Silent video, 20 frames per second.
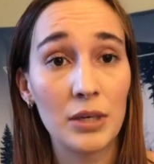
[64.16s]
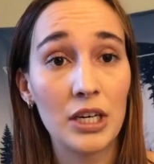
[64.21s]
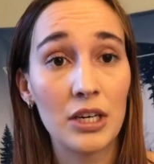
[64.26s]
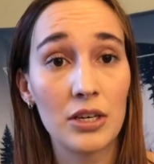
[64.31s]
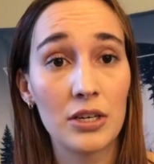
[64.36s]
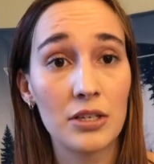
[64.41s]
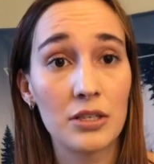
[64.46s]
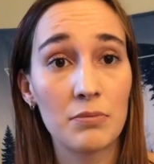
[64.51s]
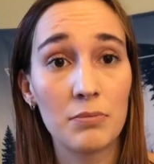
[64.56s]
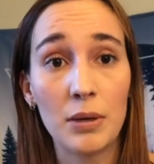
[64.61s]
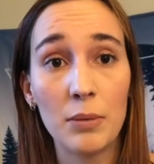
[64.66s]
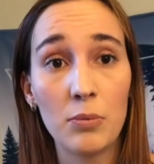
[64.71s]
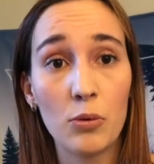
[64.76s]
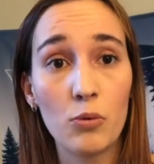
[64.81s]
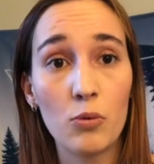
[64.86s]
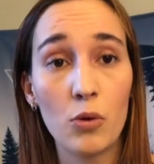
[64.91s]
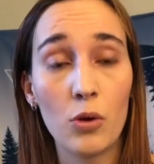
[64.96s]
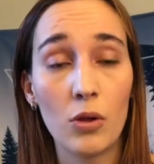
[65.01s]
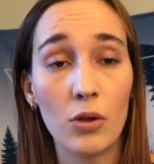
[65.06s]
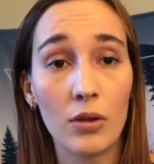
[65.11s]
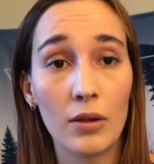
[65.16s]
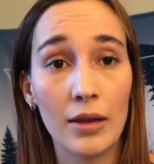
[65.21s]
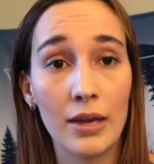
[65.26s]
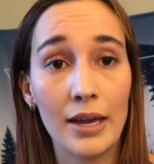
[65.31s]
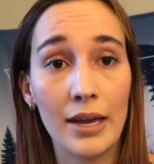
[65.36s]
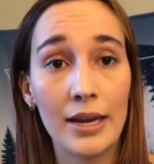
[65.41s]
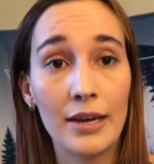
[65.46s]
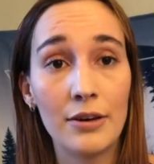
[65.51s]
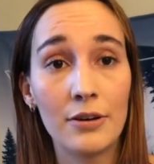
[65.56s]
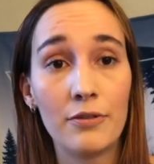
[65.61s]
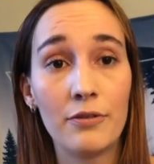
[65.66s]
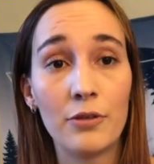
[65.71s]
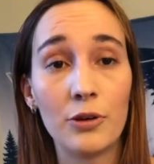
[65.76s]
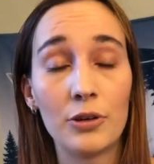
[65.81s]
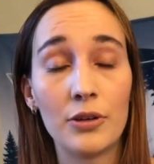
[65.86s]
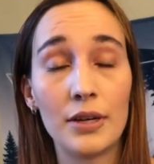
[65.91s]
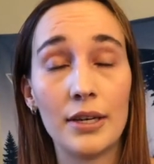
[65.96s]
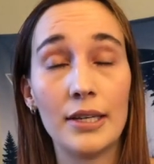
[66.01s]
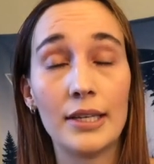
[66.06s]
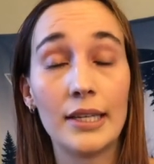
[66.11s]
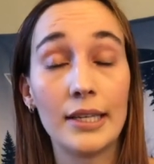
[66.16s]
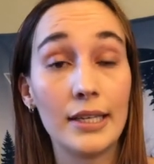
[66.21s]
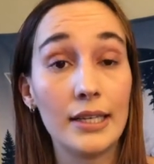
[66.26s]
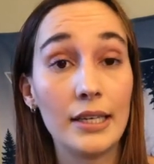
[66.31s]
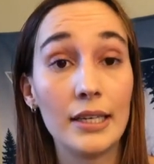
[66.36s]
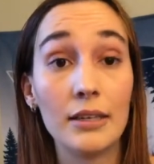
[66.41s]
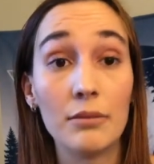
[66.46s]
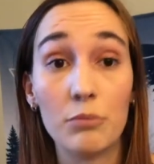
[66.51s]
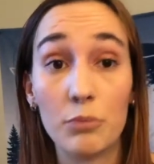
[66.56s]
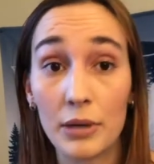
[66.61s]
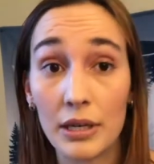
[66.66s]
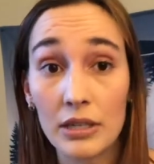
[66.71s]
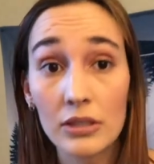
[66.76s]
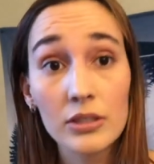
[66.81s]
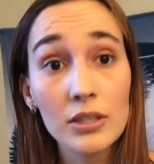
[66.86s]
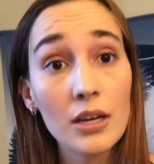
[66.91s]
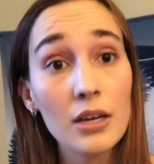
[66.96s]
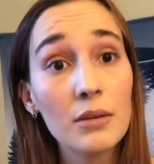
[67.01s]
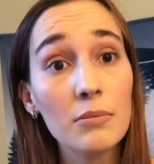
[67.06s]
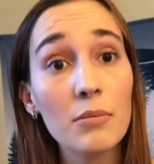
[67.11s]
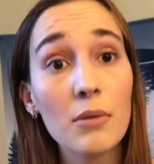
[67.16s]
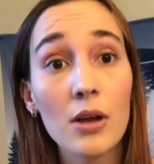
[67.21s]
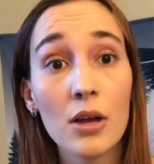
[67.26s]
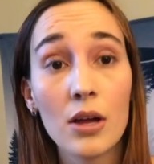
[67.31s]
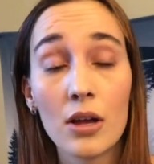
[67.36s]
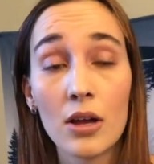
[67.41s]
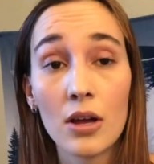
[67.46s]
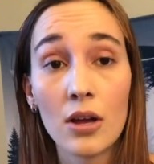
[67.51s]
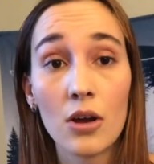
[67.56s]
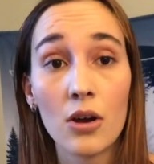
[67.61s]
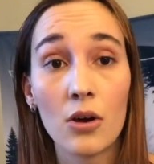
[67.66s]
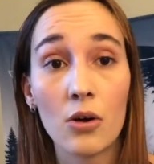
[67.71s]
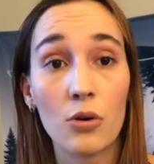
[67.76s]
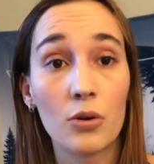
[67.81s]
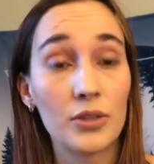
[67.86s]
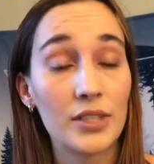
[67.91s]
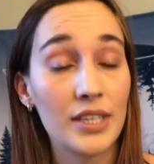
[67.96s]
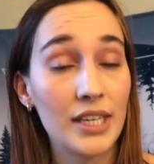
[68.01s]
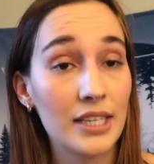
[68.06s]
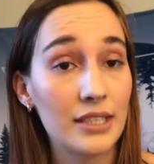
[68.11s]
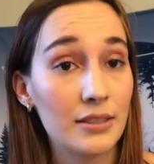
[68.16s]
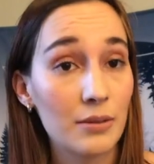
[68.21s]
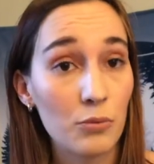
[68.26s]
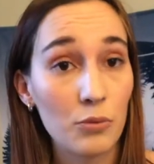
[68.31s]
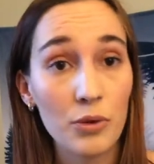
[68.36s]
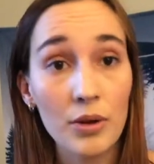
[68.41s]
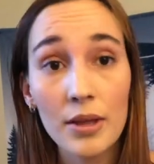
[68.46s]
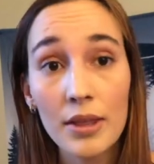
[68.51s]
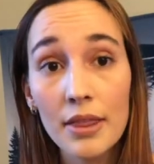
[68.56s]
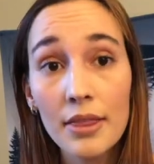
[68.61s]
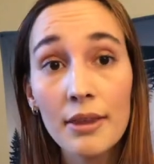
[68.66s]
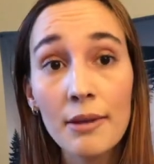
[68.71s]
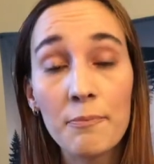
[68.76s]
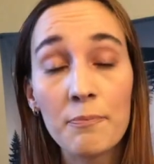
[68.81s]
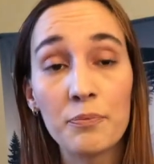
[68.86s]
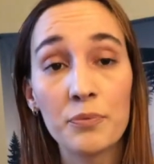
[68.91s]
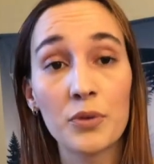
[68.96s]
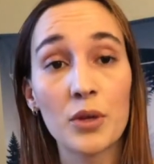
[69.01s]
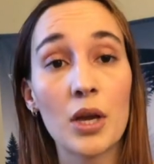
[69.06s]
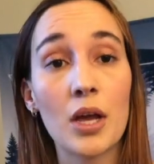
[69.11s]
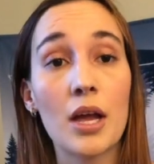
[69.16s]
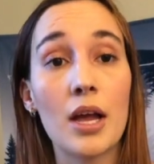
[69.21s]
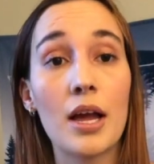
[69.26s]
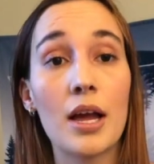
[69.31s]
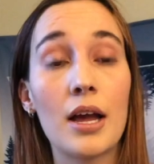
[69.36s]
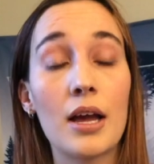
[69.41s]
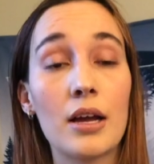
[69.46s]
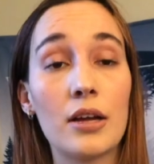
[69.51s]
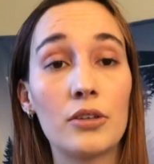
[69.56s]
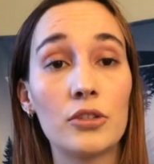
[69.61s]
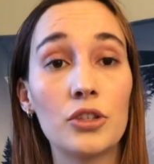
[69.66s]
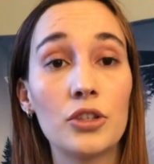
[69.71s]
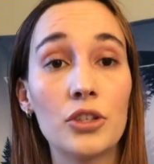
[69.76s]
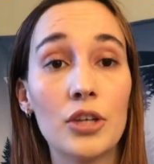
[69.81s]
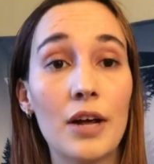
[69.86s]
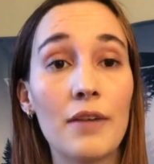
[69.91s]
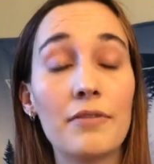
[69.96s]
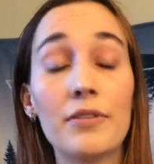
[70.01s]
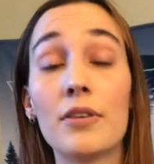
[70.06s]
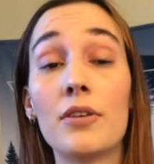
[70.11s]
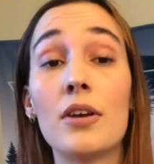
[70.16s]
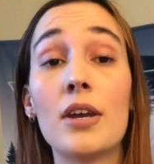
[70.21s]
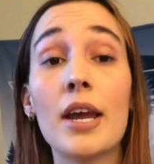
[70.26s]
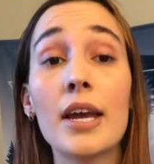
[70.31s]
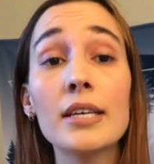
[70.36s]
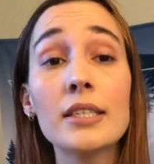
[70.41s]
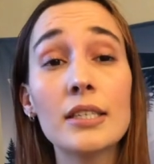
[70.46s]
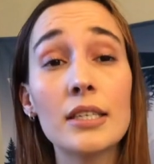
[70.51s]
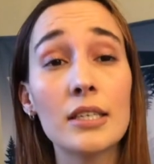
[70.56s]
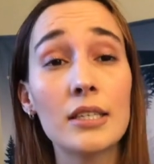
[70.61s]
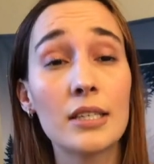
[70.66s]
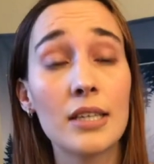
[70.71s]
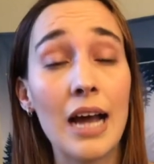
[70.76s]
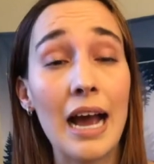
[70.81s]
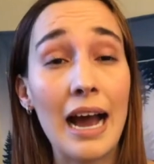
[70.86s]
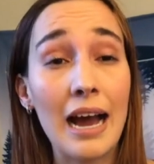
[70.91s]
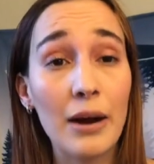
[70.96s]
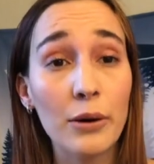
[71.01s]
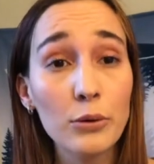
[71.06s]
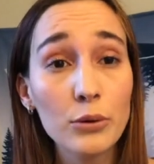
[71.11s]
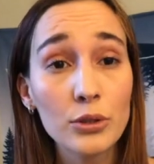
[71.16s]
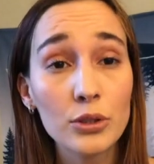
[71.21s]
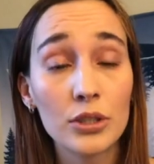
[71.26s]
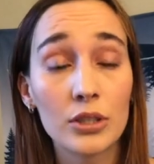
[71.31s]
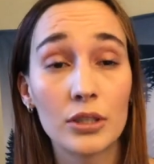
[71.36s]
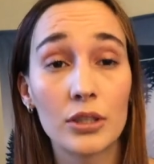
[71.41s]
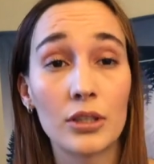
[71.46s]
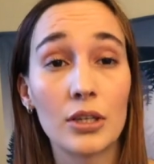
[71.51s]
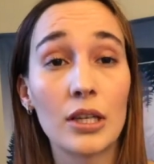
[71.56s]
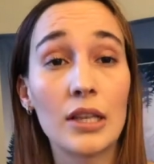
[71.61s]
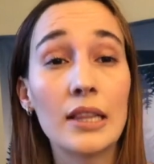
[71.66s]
because people will inadvertently bring some or take some with. And you could have the nicest house, the